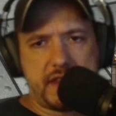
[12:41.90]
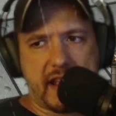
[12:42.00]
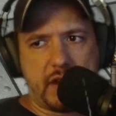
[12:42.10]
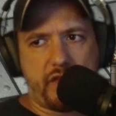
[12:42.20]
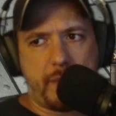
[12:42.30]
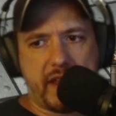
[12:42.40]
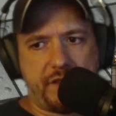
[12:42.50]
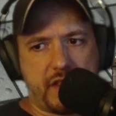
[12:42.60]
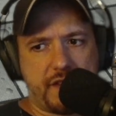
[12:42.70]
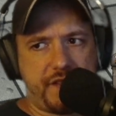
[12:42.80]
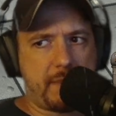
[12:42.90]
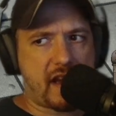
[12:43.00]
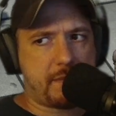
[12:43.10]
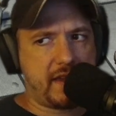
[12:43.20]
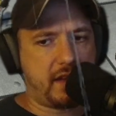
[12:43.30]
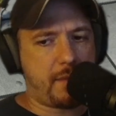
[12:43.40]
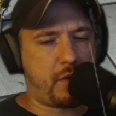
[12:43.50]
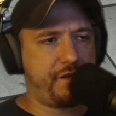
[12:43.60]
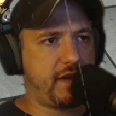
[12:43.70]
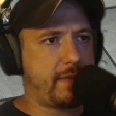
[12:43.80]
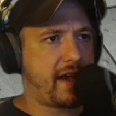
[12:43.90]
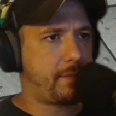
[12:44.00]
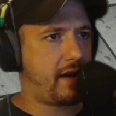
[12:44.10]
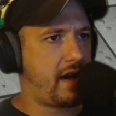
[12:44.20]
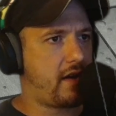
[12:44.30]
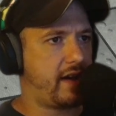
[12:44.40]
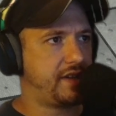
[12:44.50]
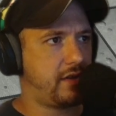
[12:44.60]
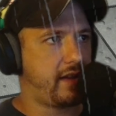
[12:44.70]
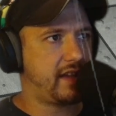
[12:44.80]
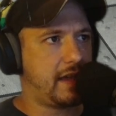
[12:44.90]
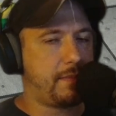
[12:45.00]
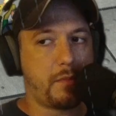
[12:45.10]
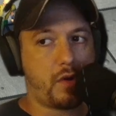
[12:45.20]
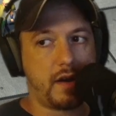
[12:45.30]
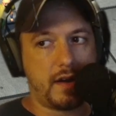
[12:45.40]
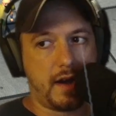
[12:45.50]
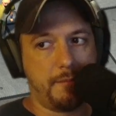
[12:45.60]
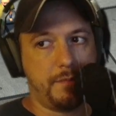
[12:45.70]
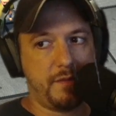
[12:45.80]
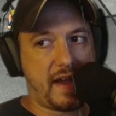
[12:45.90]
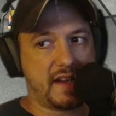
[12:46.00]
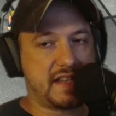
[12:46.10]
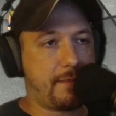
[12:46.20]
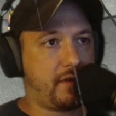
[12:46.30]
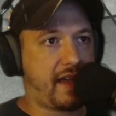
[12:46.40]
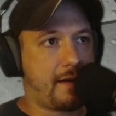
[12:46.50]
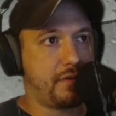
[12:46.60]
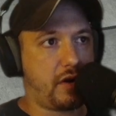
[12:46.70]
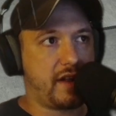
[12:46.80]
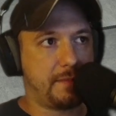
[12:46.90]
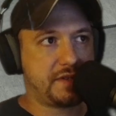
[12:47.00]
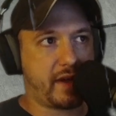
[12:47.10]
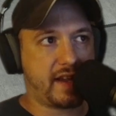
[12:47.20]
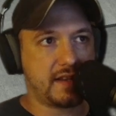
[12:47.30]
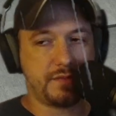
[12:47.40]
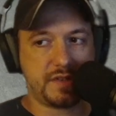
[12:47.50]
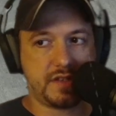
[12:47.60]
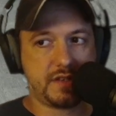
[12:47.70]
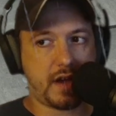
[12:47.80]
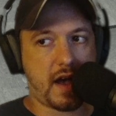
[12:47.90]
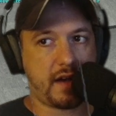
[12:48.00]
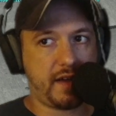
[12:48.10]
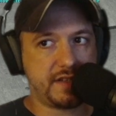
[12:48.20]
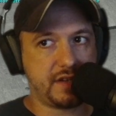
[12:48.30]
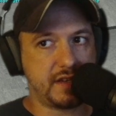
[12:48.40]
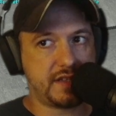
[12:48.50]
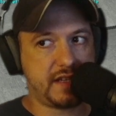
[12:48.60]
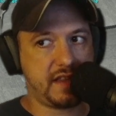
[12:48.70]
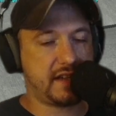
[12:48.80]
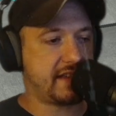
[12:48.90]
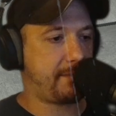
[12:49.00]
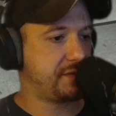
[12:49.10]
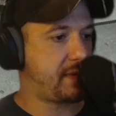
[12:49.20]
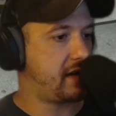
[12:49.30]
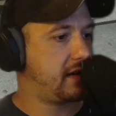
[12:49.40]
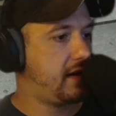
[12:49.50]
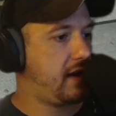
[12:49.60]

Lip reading: Thank you, everybody, for the feedback. I'm getting a lot more feedback about how I should like keep it more, my example account, blow it up so I can talk, like, so you can see the examples better.